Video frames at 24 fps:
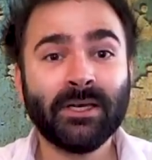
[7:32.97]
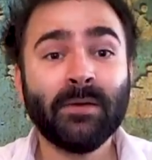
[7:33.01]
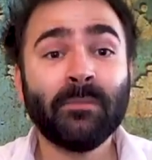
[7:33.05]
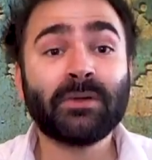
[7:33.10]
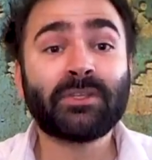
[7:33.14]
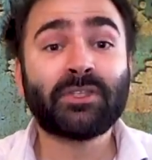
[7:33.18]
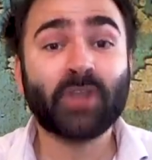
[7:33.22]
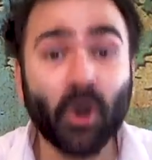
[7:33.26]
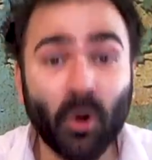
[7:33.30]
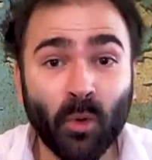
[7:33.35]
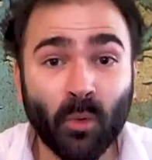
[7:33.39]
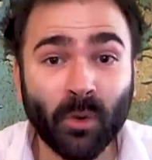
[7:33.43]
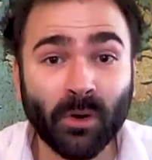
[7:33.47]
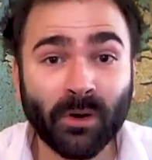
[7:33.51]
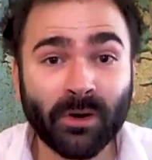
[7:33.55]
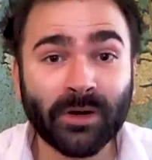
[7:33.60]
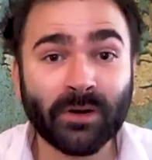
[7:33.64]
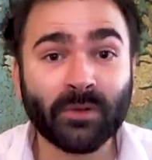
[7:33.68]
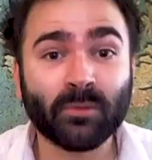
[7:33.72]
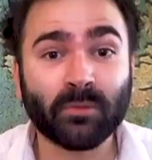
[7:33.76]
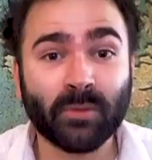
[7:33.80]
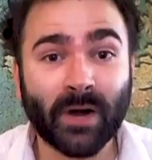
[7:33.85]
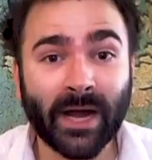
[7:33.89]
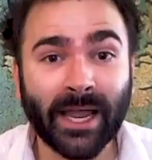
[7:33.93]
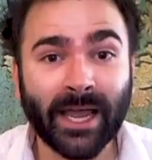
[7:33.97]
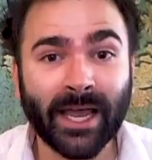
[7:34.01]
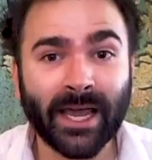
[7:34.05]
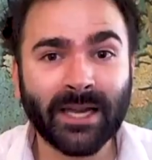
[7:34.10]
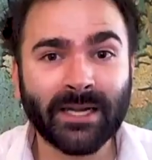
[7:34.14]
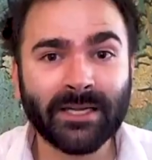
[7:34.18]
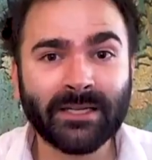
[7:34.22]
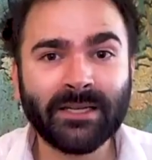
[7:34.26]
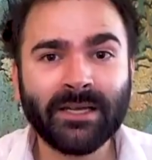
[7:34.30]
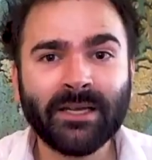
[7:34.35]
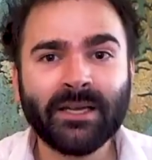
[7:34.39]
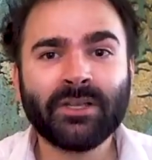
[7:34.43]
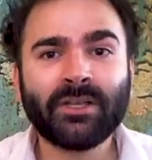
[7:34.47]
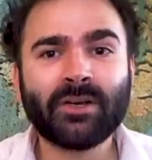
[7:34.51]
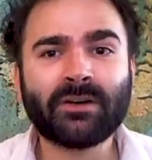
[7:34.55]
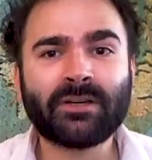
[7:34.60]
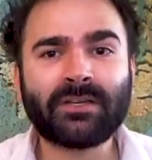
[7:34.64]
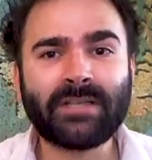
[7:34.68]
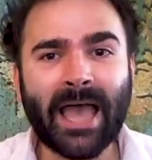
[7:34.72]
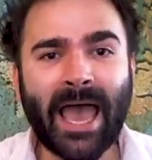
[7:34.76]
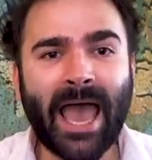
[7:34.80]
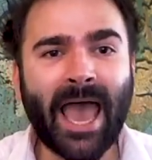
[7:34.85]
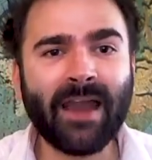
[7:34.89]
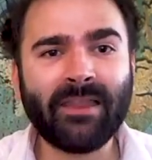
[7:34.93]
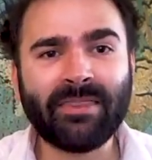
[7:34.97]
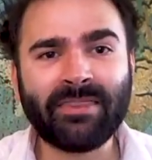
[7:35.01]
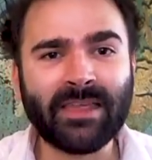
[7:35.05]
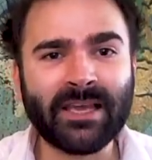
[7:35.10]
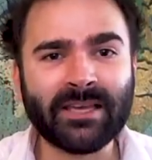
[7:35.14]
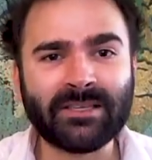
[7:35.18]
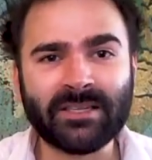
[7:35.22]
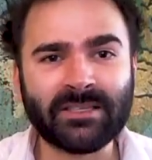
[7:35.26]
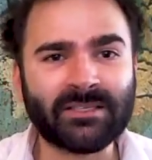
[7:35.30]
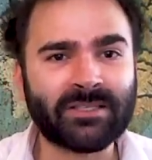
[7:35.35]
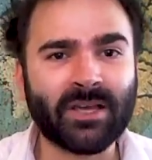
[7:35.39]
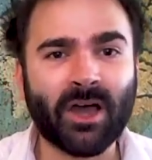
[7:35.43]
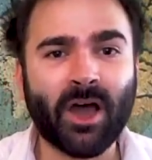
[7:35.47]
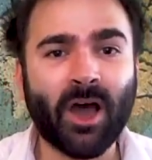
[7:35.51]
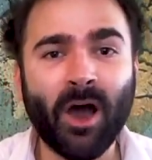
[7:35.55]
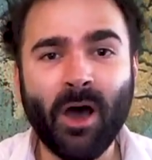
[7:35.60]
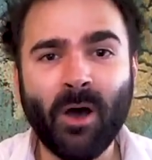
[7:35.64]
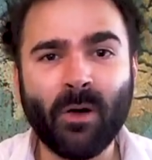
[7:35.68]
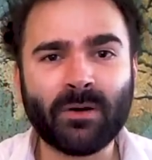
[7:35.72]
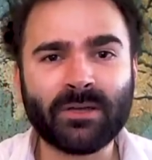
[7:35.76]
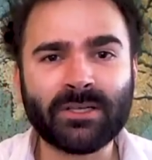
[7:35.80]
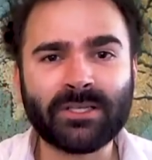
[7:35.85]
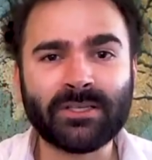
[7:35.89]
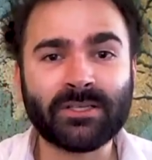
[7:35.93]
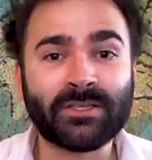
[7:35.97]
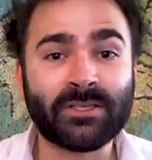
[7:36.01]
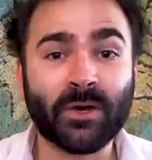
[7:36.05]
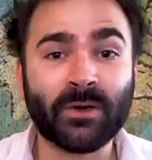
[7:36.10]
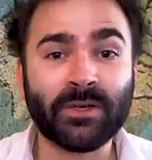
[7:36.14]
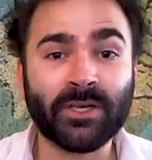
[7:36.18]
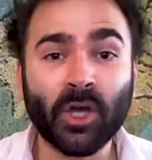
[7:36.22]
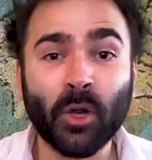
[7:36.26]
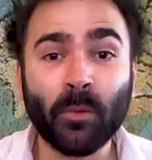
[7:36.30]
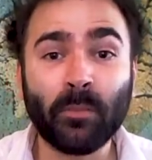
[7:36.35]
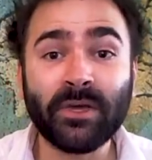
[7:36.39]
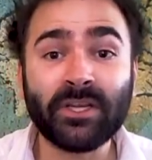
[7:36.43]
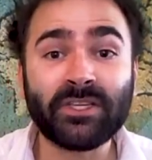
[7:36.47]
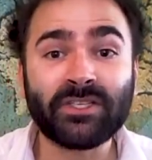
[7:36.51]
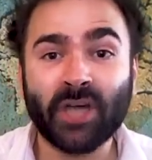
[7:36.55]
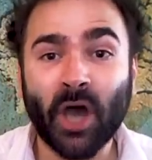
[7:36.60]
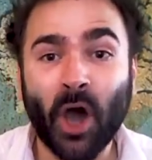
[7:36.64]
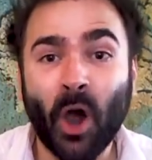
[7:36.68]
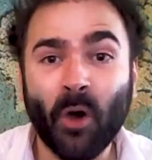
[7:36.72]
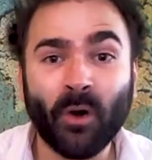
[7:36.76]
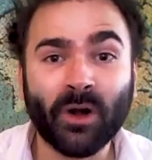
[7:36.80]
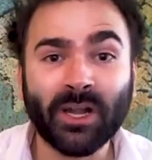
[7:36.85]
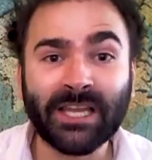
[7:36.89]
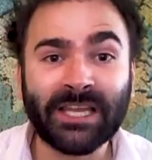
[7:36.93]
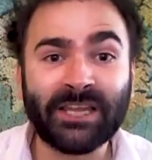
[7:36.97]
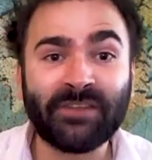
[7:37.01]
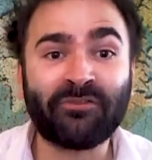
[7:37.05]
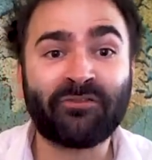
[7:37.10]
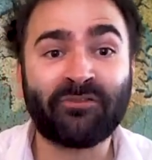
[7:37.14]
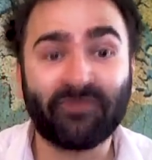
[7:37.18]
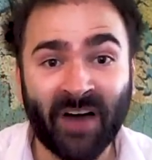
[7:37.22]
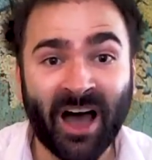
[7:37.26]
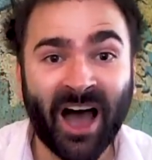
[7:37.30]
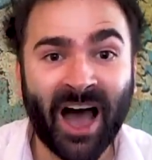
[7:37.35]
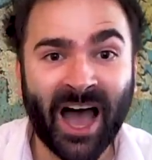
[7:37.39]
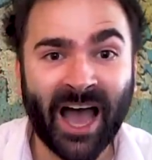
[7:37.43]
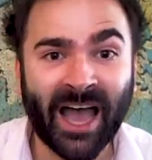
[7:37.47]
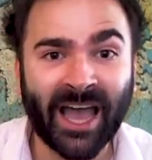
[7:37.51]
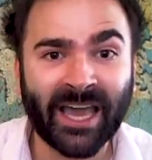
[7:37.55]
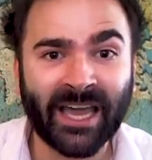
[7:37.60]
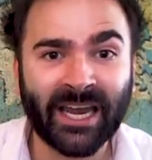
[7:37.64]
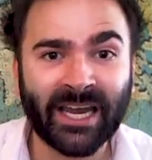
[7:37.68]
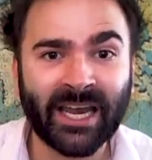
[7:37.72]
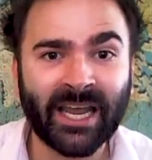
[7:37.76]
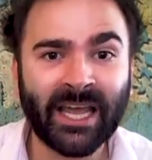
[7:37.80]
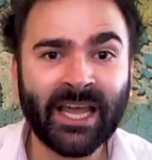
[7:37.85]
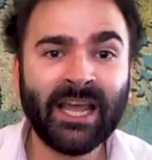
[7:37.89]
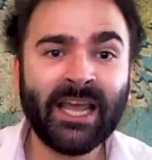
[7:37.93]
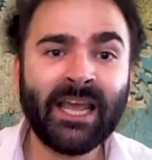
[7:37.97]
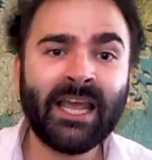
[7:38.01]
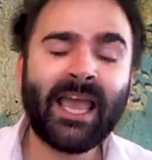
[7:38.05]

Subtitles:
But don't worry, Rand, your dad thinks it's a hoax, so you'll be totally fine.